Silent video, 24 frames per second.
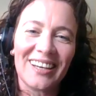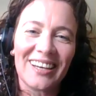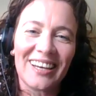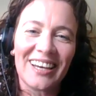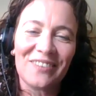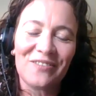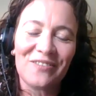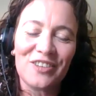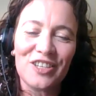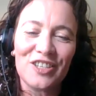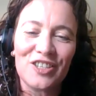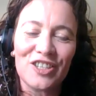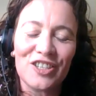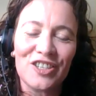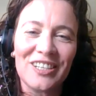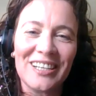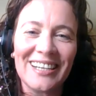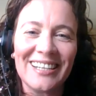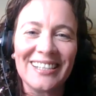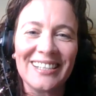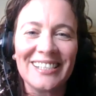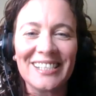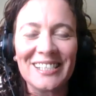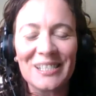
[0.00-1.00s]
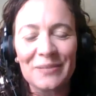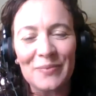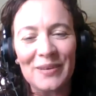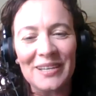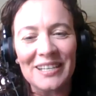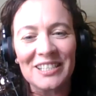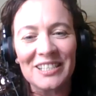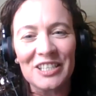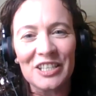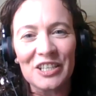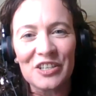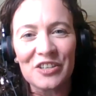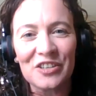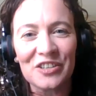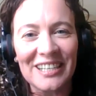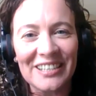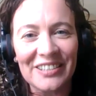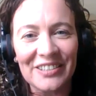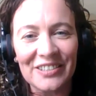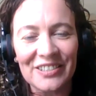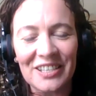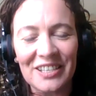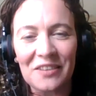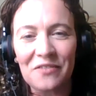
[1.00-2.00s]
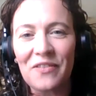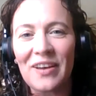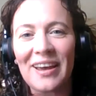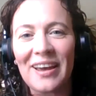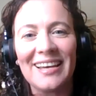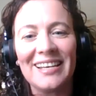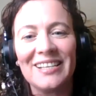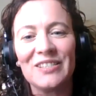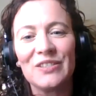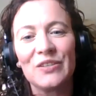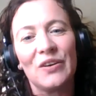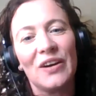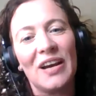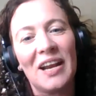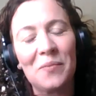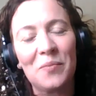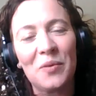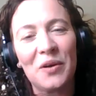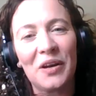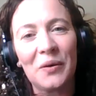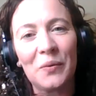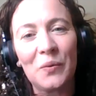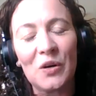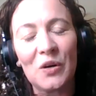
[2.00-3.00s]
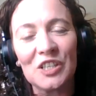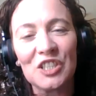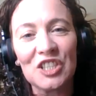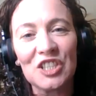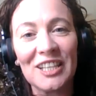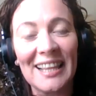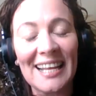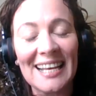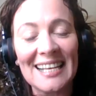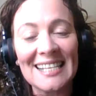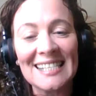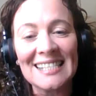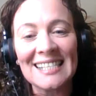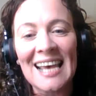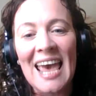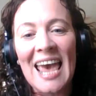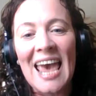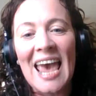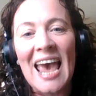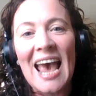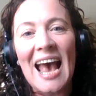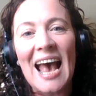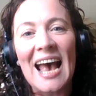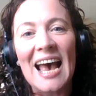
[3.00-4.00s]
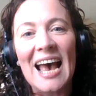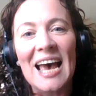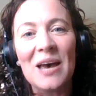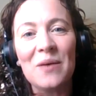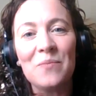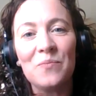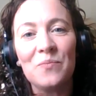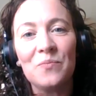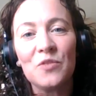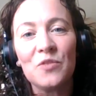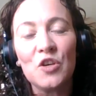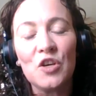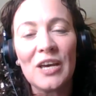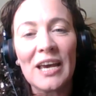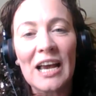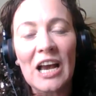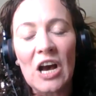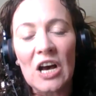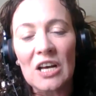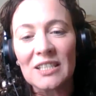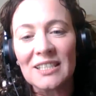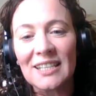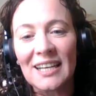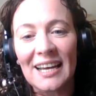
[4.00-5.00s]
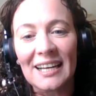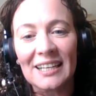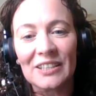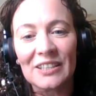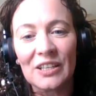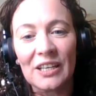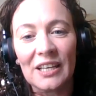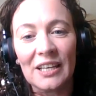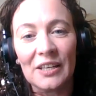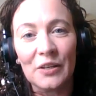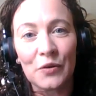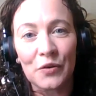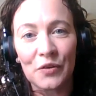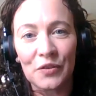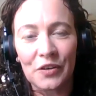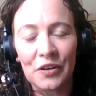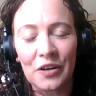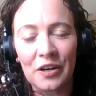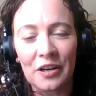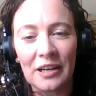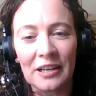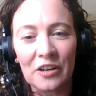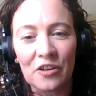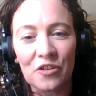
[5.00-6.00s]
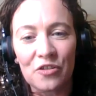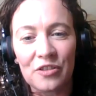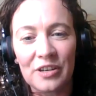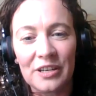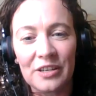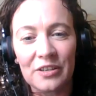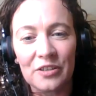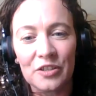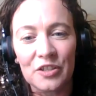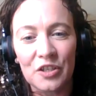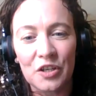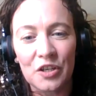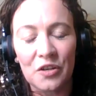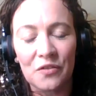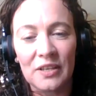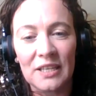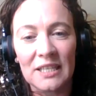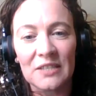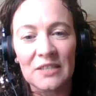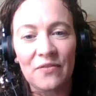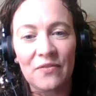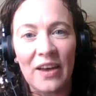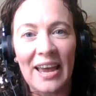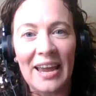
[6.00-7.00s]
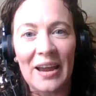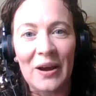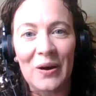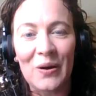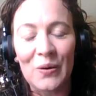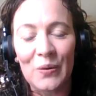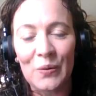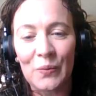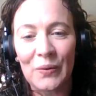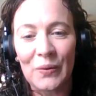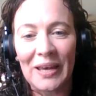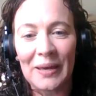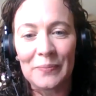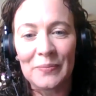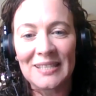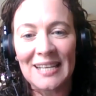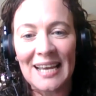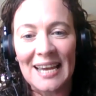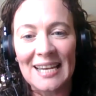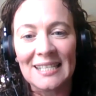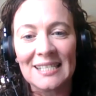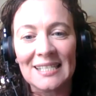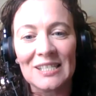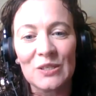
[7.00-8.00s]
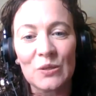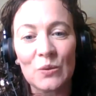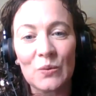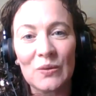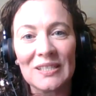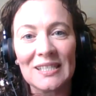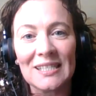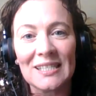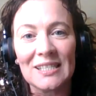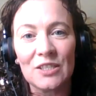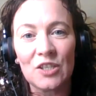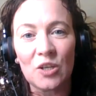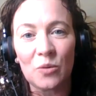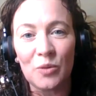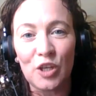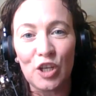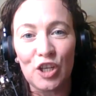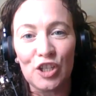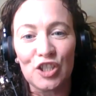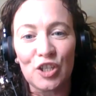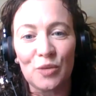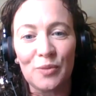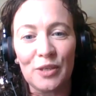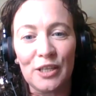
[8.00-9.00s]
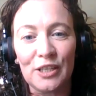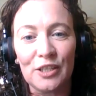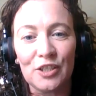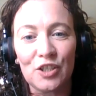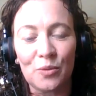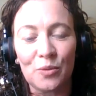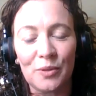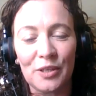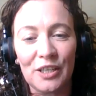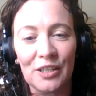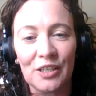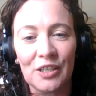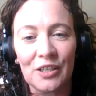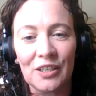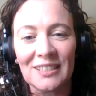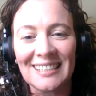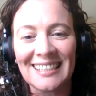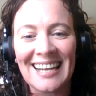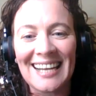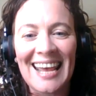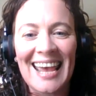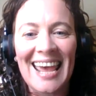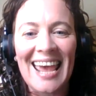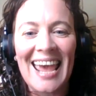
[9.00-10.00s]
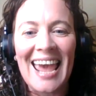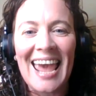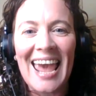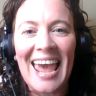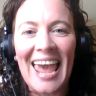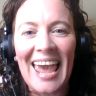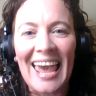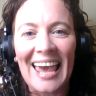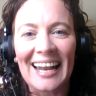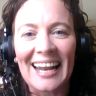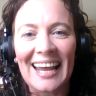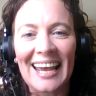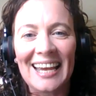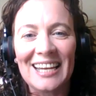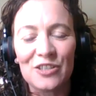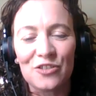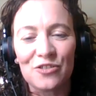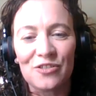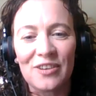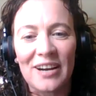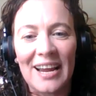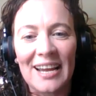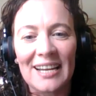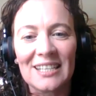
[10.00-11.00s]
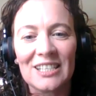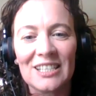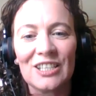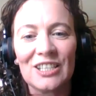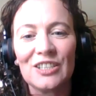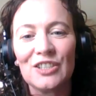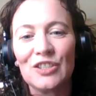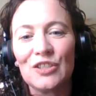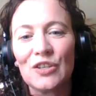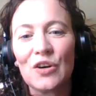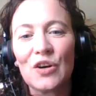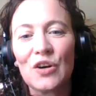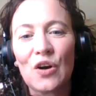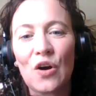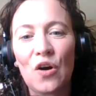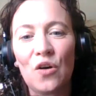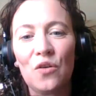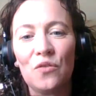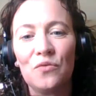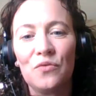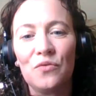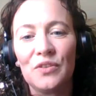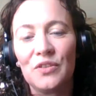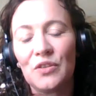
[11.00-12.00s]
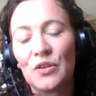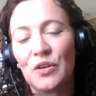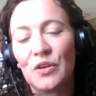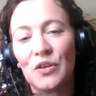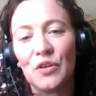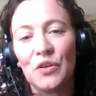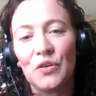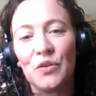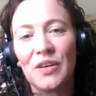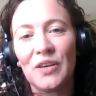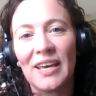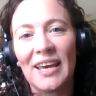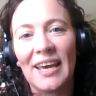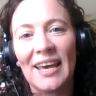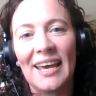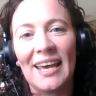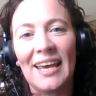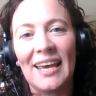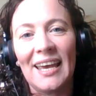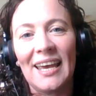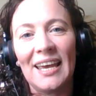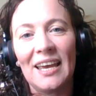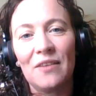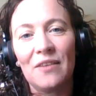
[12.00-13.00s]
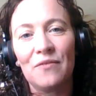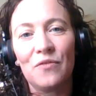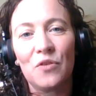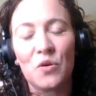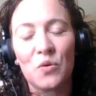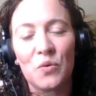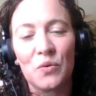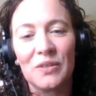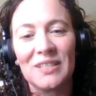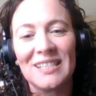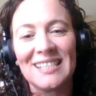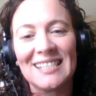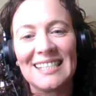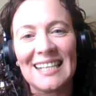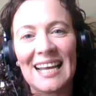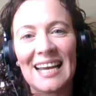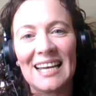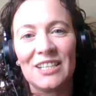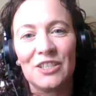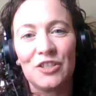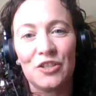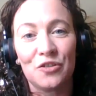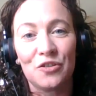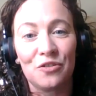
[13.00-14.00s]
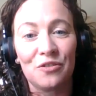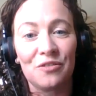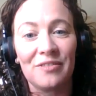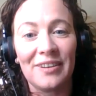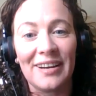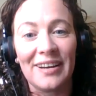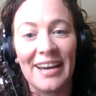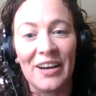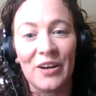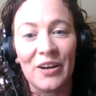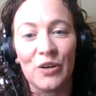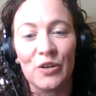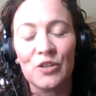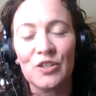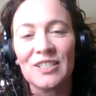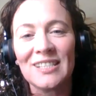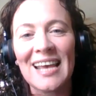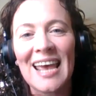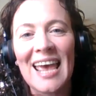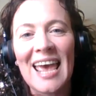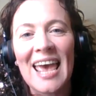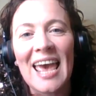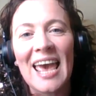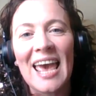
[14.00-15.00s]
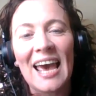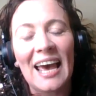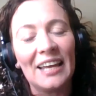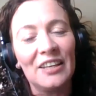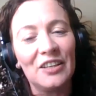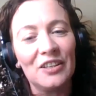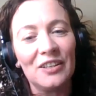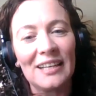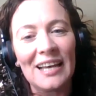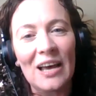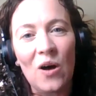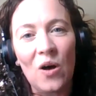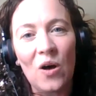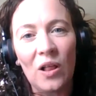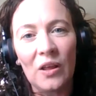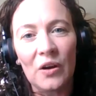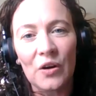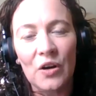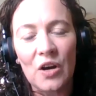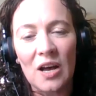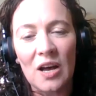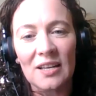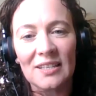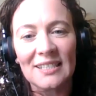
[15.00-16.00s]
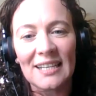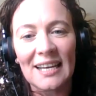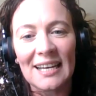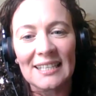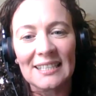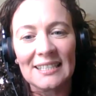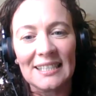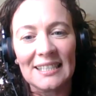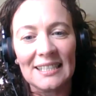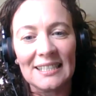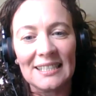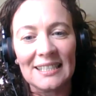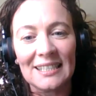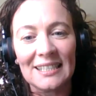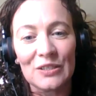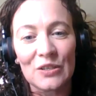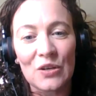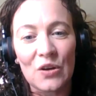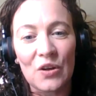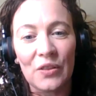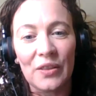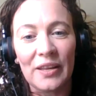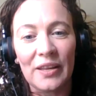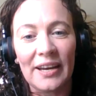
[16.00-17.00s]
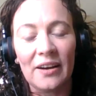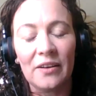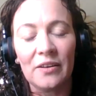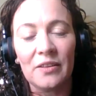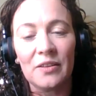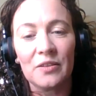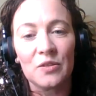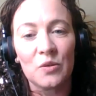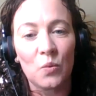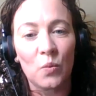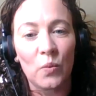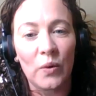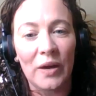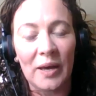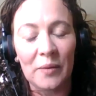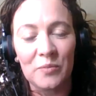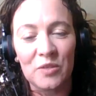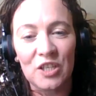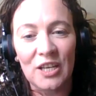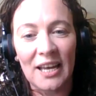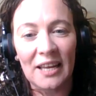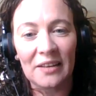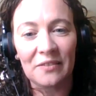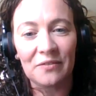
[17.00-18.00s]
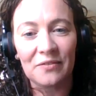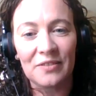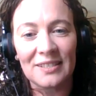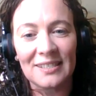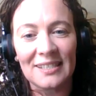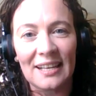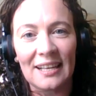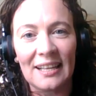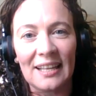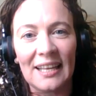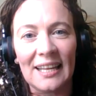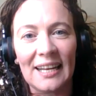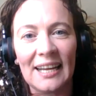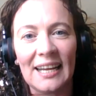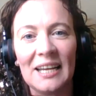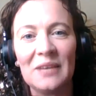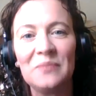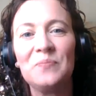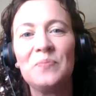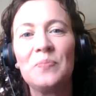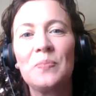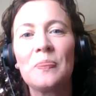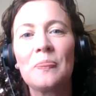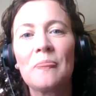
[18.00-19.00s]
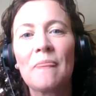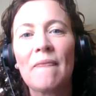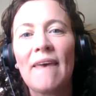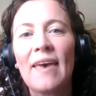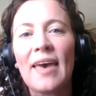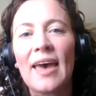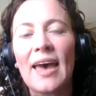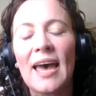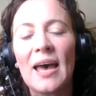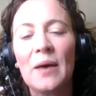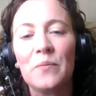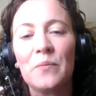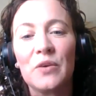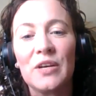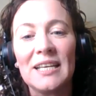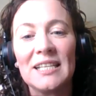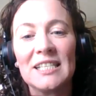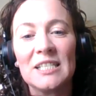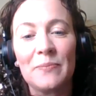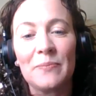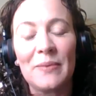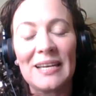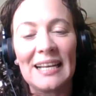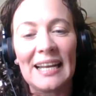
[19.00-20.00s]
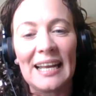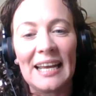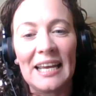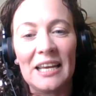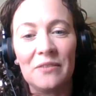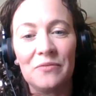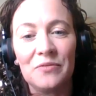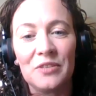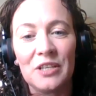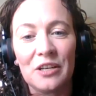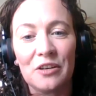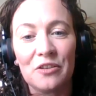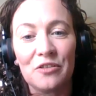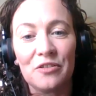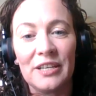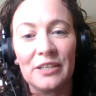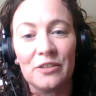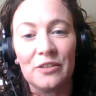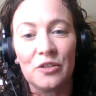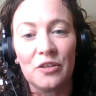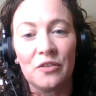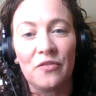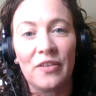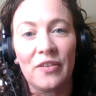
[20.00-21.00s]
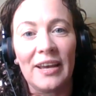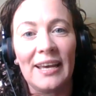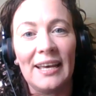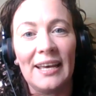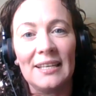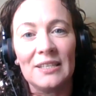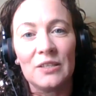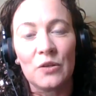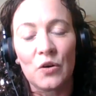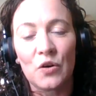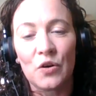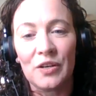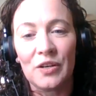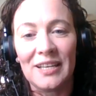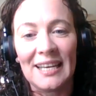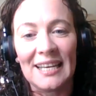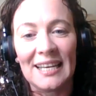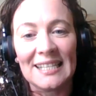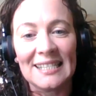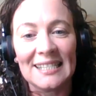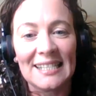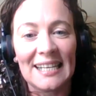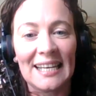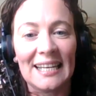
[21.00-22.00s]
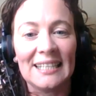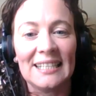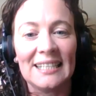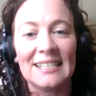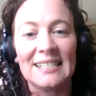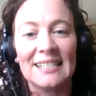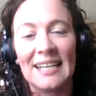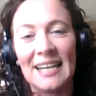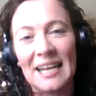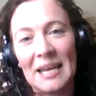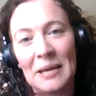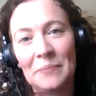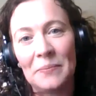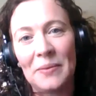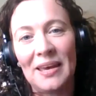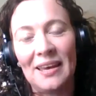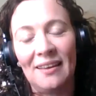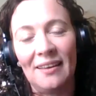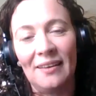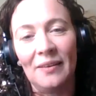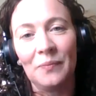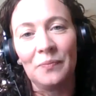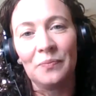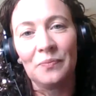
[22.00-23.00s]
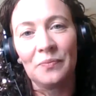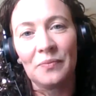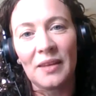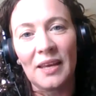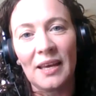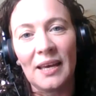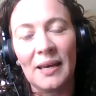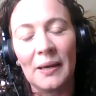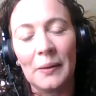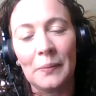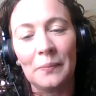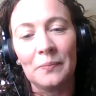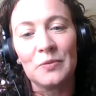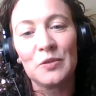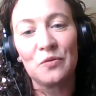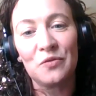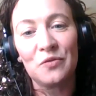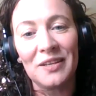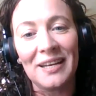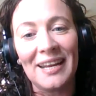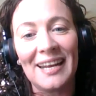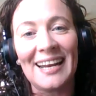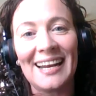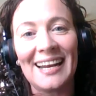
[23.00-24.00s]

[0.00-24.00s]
If you do need to speak to a careers advisor, anybody watching this, you can contact the Northern Ireland Career Service via our website. So it's www.nidirect.gov.uk/careers, and you'll get all our contact details on there. There's a web chat facility where you can speak live to your careers advisor, or you can send us an email. So if you need